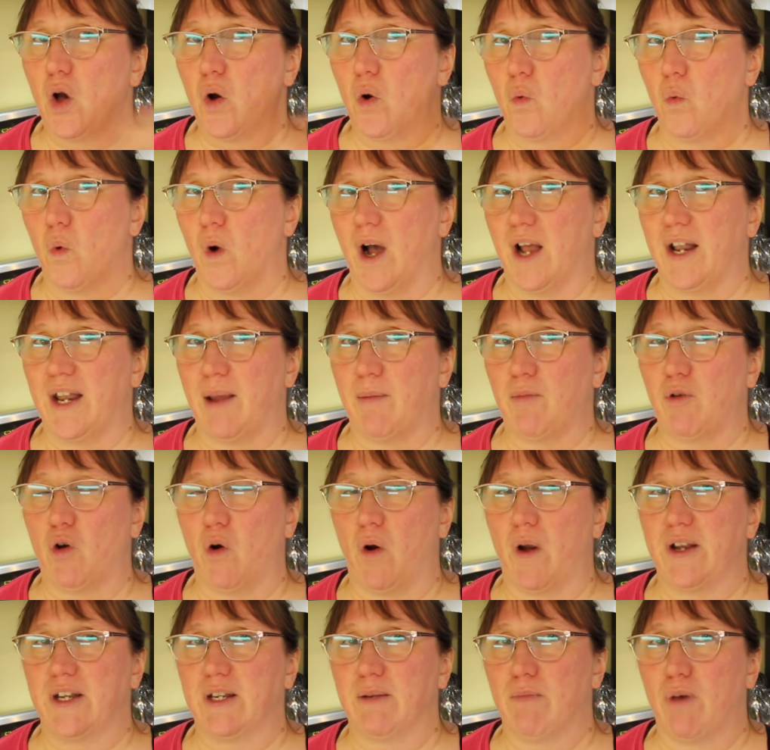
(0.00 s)
One I'm
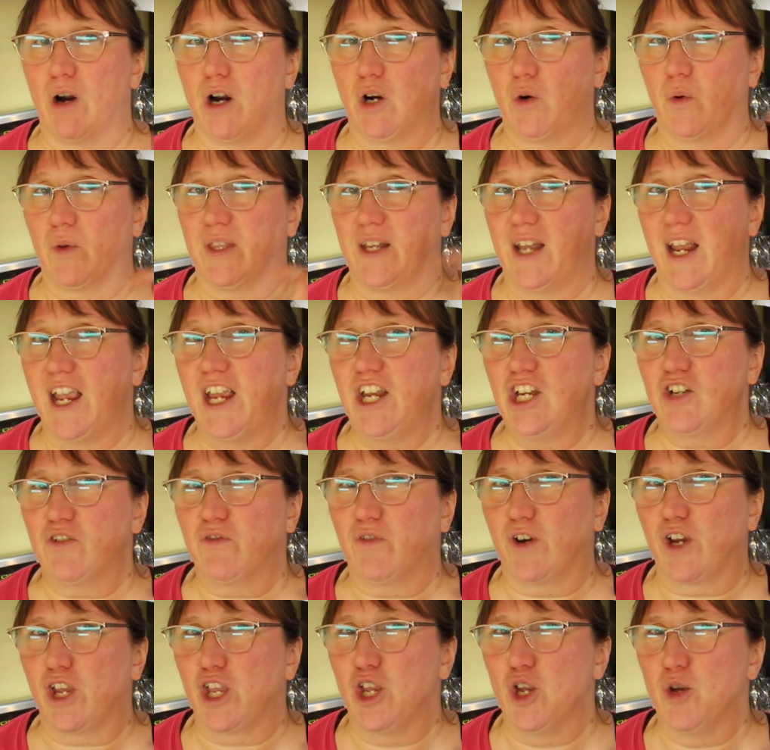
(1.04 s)
going to mark with an H
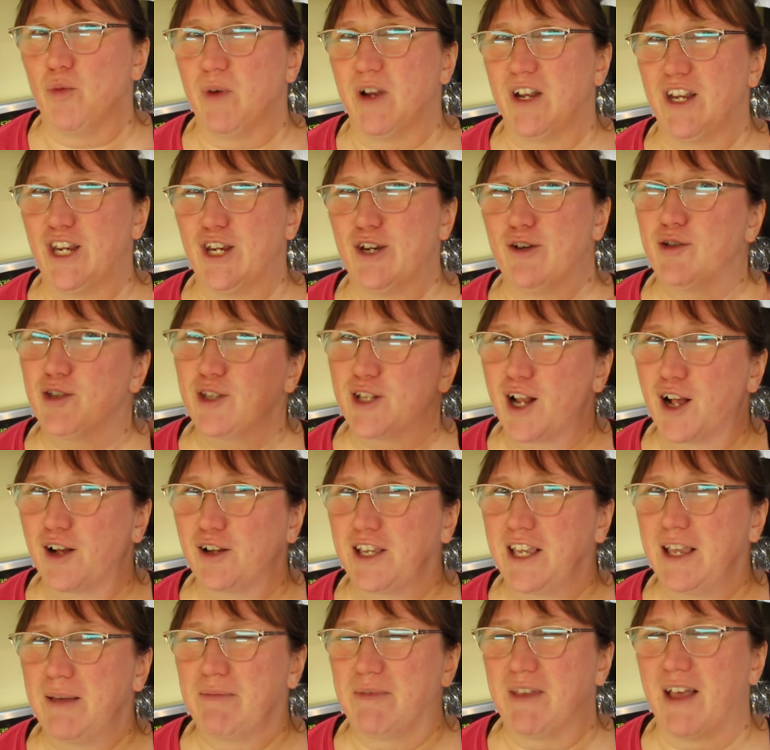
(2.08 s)
for human use, and I'll
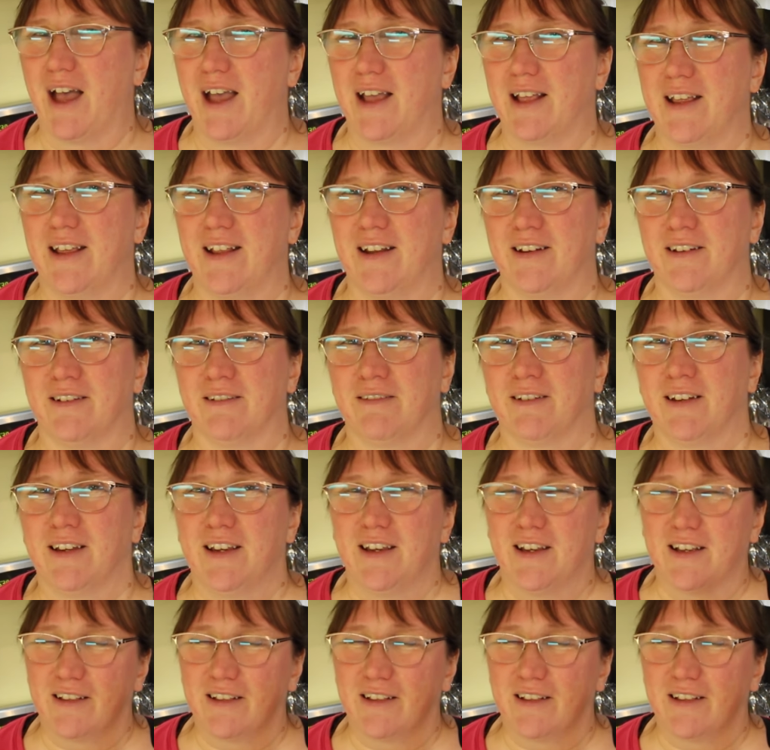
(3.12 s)
keep that in,